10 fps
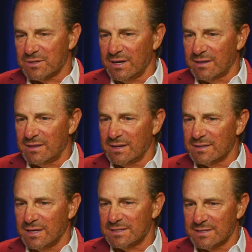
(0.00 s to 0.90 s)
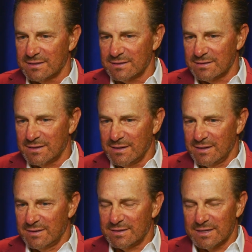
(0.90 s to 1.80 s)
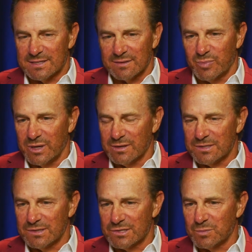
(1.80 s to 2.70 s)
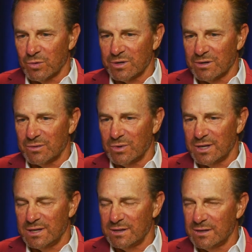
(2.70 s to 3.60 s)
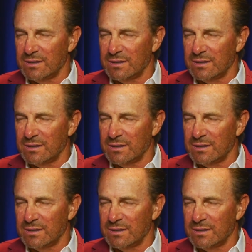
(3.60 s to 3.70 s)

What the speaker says: to think, Dustin Pearce this morning on the way here.